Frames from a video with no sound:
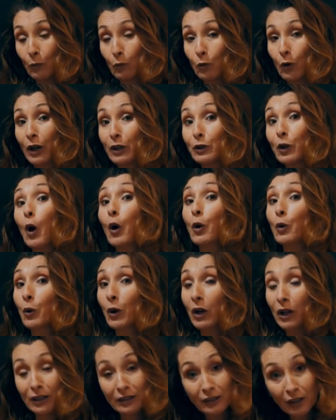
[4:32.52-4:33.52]
puedo.
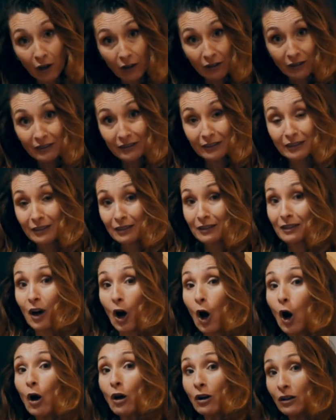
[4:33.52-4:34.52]
No,
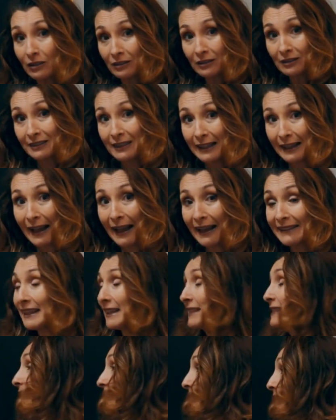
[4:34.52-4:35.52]
O, and
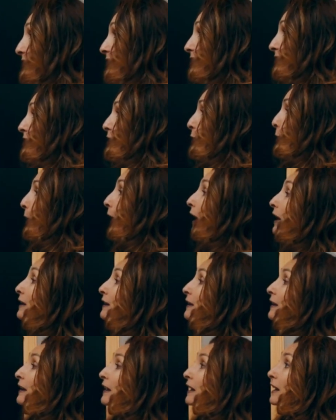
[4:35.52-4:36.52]
that's it, okay?
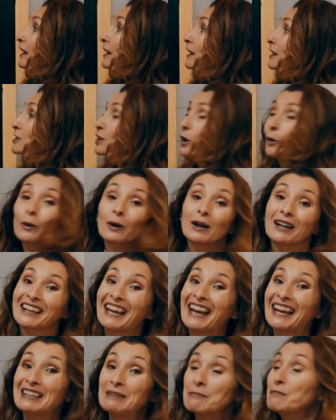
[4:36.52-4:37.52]
So
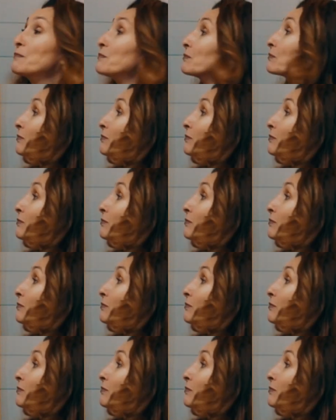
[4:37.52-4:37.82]
again,